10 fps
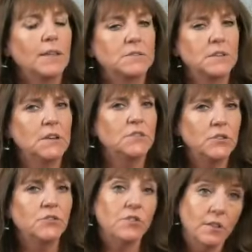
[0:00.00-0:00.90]
It's
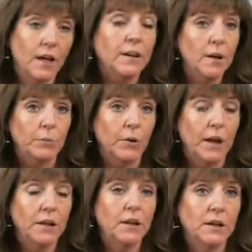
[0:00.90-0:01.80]
easier to line up,
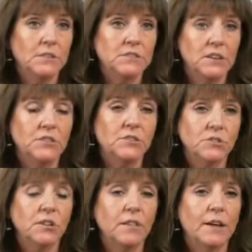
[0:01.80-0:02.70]
right? It's easier
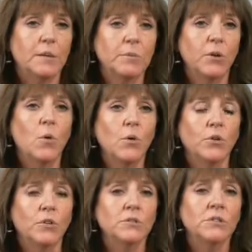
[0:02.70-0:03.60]
to line up the
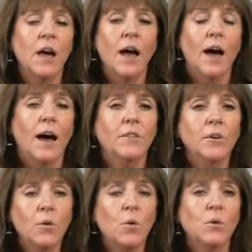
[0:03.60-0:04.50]
corners. On
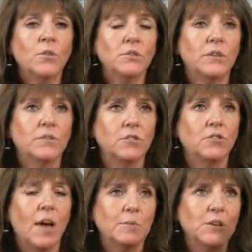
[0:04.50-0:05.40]
the corners of the
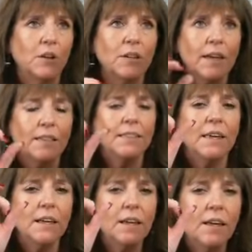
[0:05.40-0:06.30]
chops are like
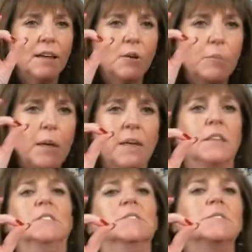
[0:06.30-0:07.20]
little
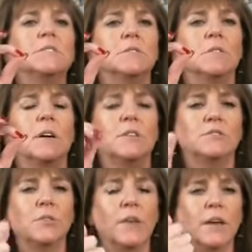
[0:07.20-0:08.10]
pins,
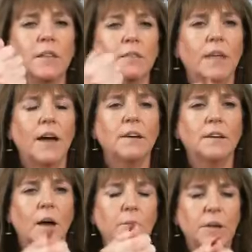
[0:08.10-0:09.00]
so they can line
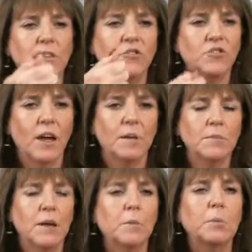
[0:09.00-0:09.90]
it up each time
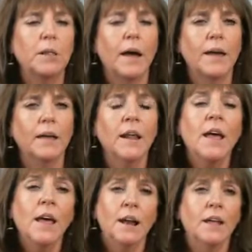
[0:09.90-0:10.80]
they apply it.
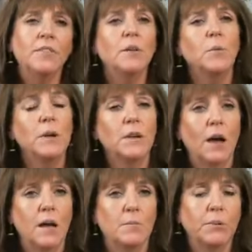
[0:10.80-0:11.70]
And I think we
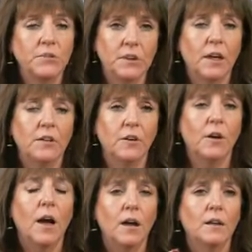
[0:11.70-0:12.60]
put
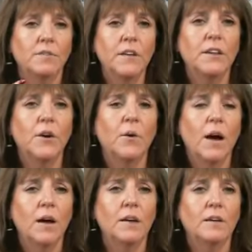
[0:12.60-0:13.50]
together a video
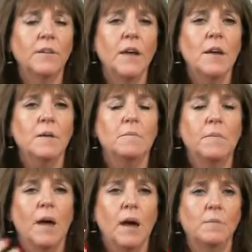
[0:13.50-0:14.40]
of
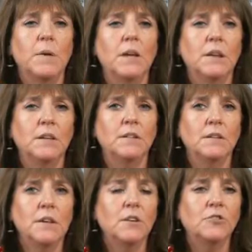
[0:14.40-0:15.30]
me in
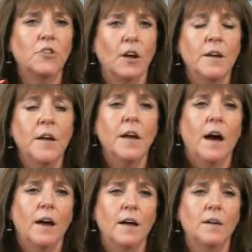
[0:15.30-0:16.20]
Indonesia
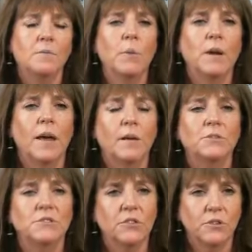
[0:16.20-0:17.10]
when I
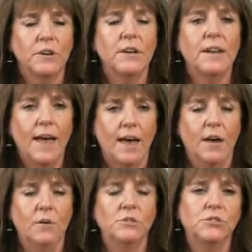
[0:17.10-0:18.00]
was learning
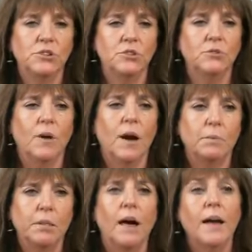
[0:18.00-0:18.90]
how to
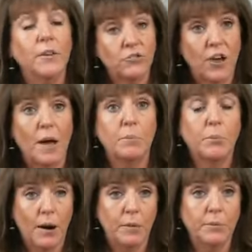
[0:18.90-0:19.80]
apply a chop
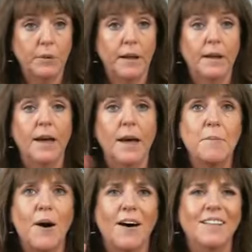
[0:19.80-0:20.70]
properly. Hi,
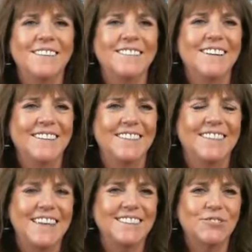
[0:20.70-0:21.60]
Paul.
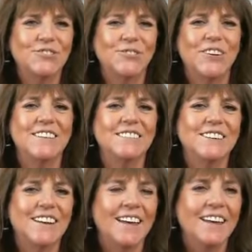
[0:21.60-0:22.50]
Thanks for joining
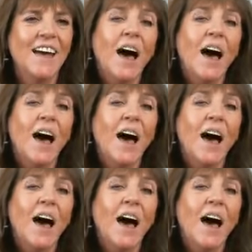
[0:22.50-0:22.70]
today.